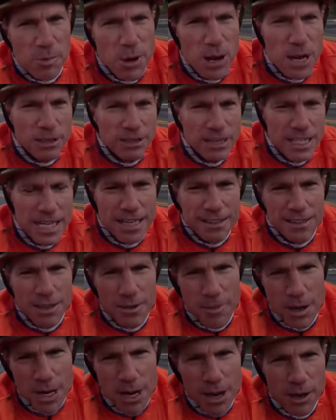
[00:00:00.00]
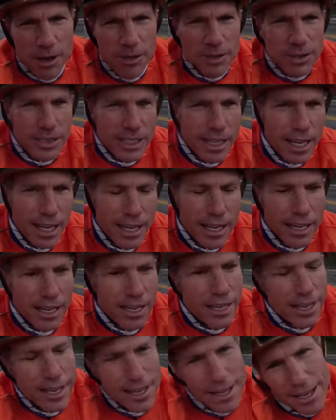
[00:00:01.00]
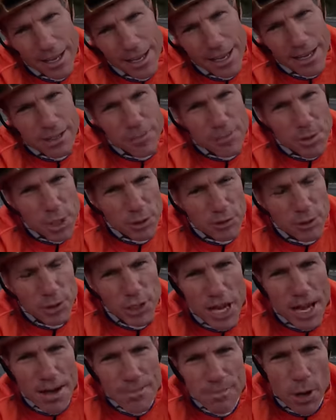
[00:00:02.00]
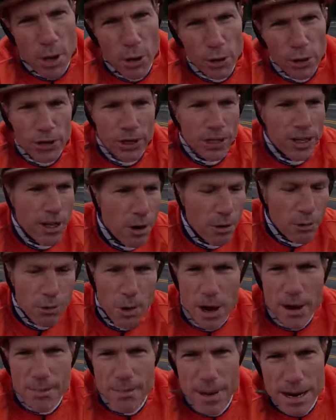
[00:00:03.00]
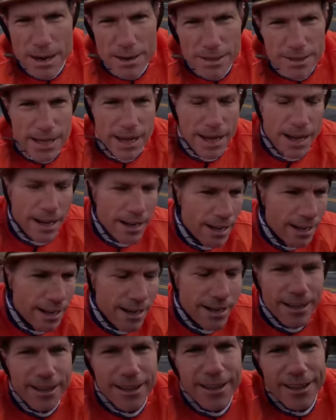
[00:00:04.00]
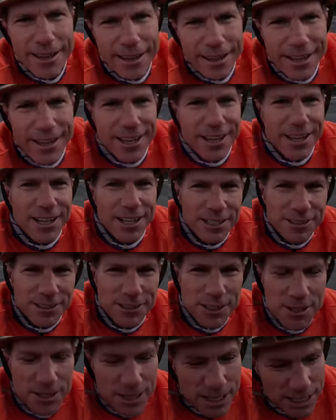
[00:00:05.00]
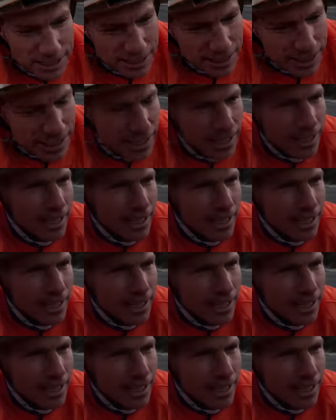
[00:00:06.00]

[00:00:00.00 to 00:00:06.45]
Buenos dias, amigos. It's a beautiful day in Boulder to go run a marathon. Let's do this.